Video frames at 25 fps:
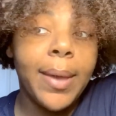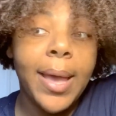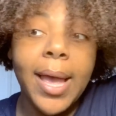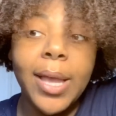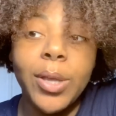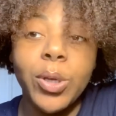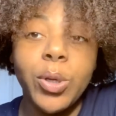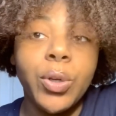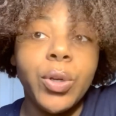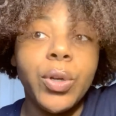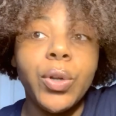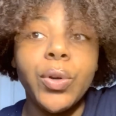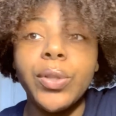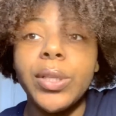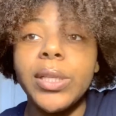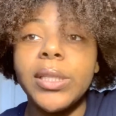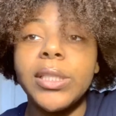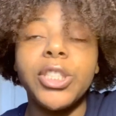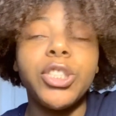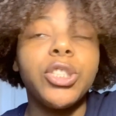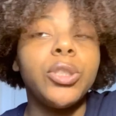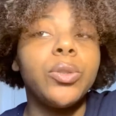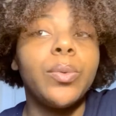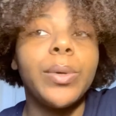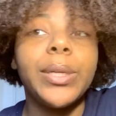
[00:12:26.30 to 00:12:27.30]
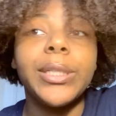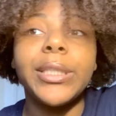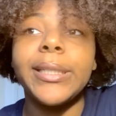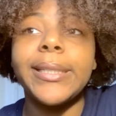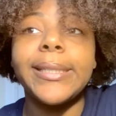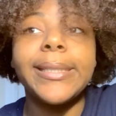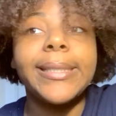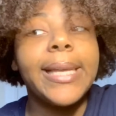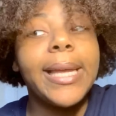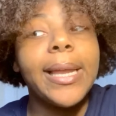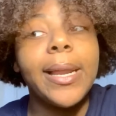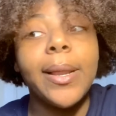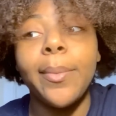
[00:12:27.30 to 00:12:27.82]
You know the situation
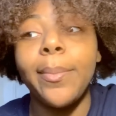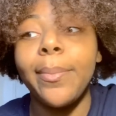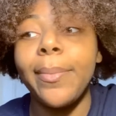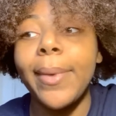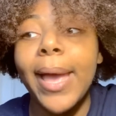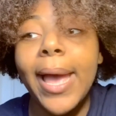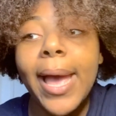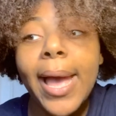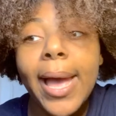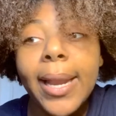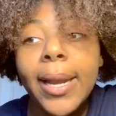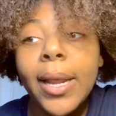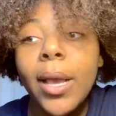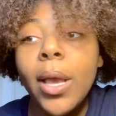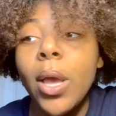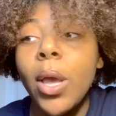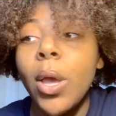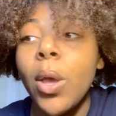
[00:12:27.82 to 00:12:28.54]
is getting bad